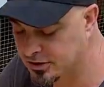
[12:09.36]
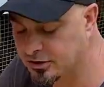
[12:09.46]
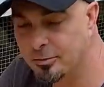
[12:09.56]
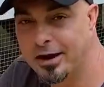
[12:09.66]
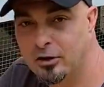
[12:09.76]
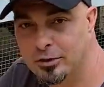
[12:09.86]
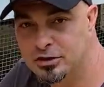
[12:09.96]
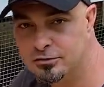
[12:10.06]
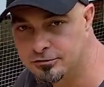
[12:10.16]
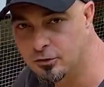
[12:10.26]
that the tomato
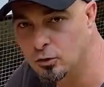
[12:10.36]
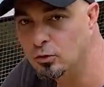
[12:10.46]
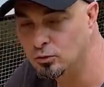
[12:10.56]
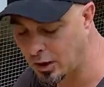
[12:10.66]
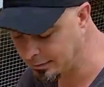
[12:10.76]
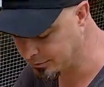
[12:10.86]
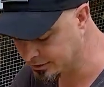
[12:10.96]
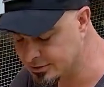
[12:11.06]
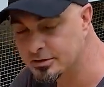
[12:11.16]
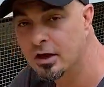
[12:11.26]
reaches full
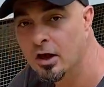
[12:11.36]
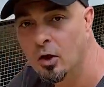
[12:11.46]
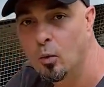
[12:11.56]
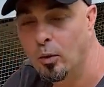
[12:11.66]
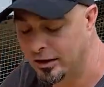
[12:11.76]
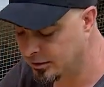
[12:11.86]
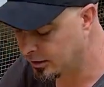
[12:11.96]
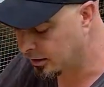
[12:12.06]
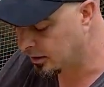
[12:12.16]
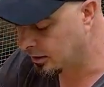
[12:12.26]
ripeness when
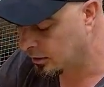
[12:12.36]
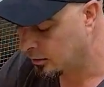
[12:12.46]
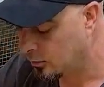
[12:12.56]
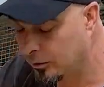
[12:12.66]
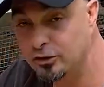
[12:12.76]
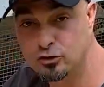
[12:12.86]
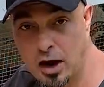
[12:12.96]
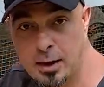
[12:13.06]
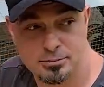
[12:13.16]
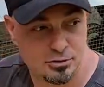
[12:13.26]
it
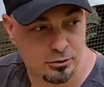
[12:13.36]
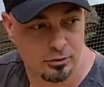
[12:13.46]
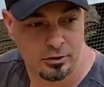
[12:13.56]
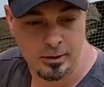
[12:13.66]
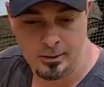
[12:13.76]
drops or